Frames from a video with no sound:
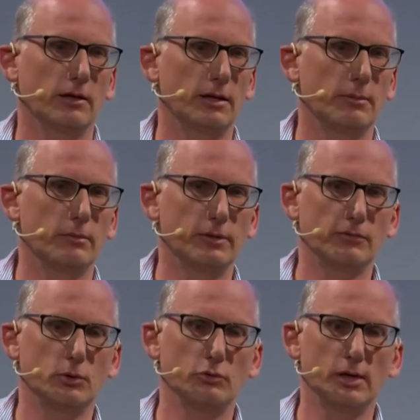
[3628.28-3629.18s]
Um,
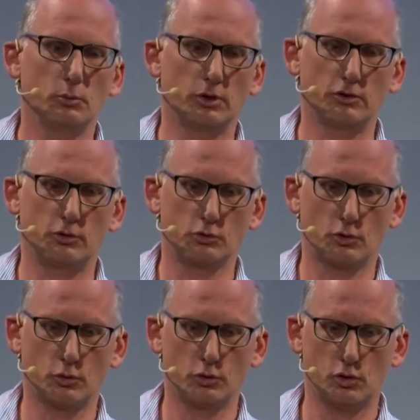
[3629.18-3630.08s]
if you really wanted to
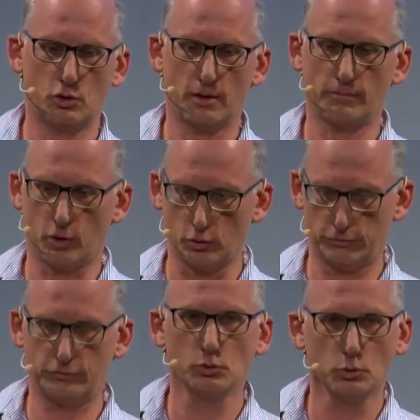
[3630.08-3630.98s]
grow your own
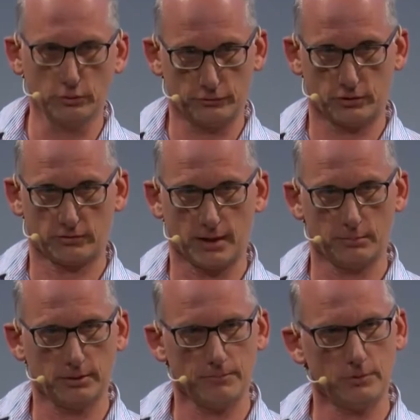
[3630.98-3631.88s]
fuel, for
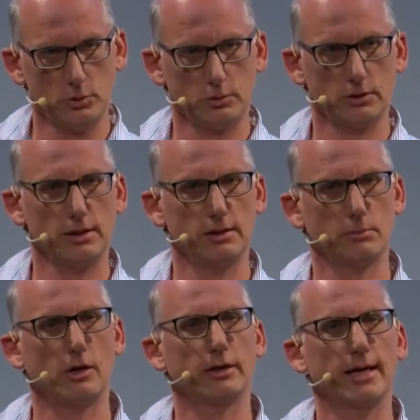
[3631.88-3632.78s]
example, you would need
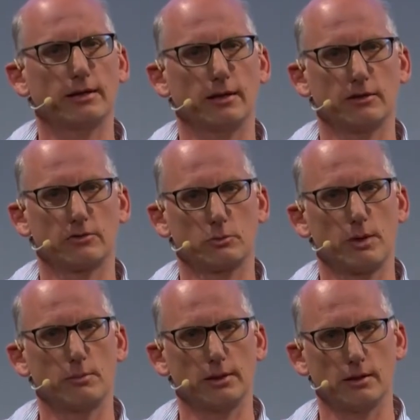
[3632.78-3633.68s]
about 800
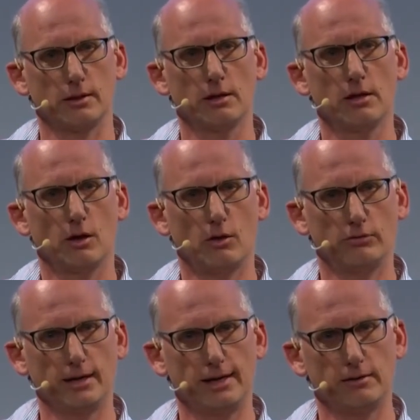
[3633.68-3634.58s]
square meter of
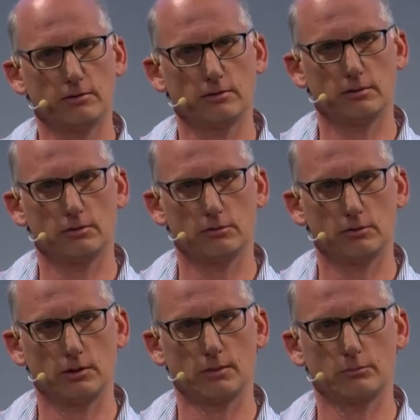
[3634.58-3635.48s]
land
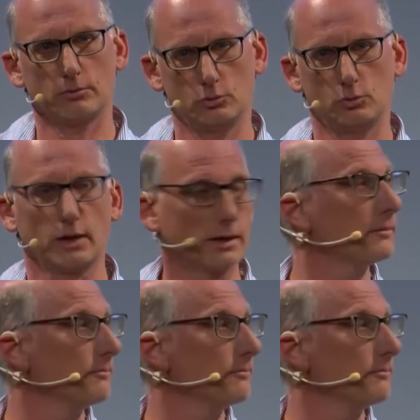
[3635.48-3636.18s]
um, to do that.